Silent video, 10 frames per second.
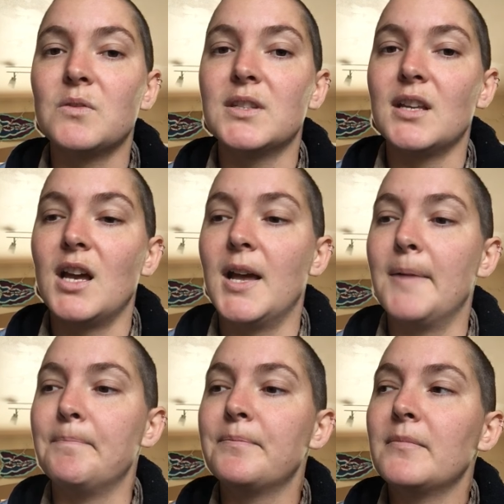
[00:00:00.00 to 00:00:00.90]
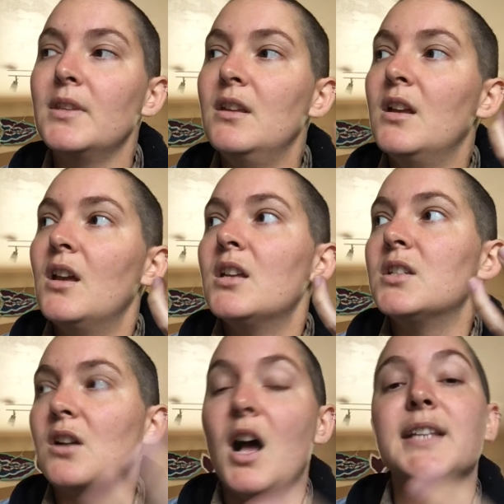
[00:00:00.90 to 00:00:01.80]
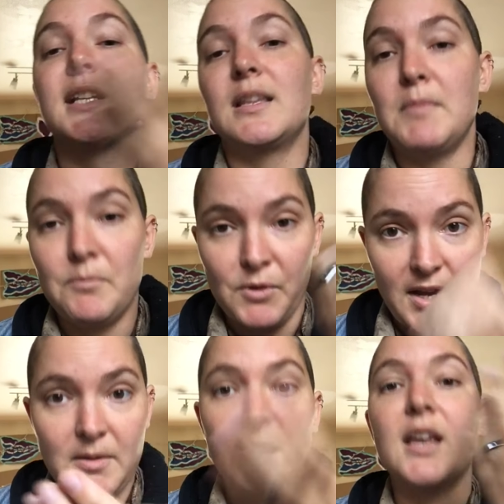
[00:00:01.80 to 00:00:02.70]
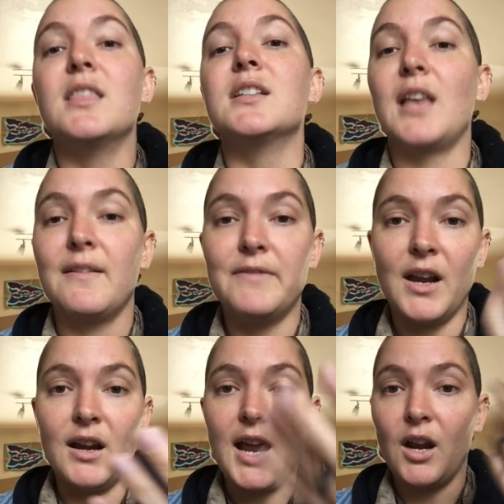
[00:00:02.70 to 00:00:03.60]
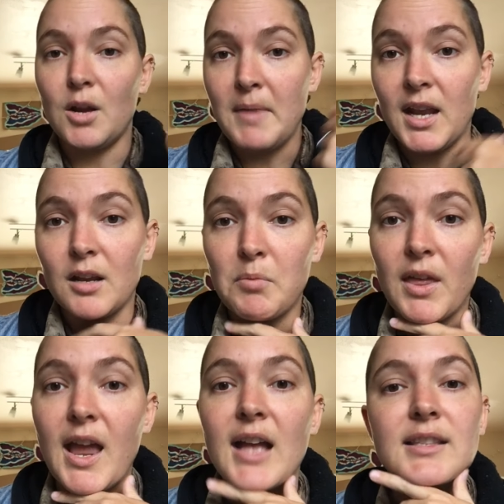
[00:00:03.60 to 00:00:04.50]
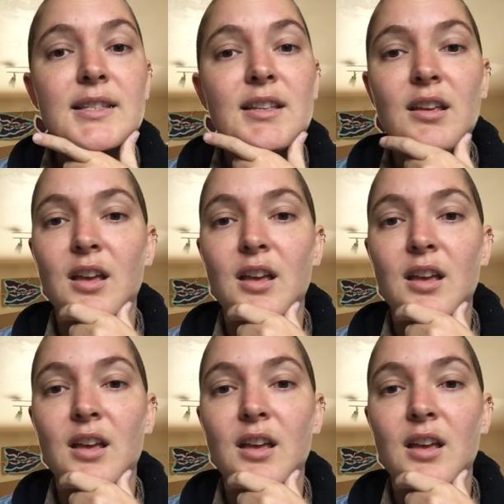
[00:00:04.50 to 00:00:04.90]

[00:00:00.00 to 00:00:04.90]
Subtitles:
was to constantly be breathing in these like very aromatic plants.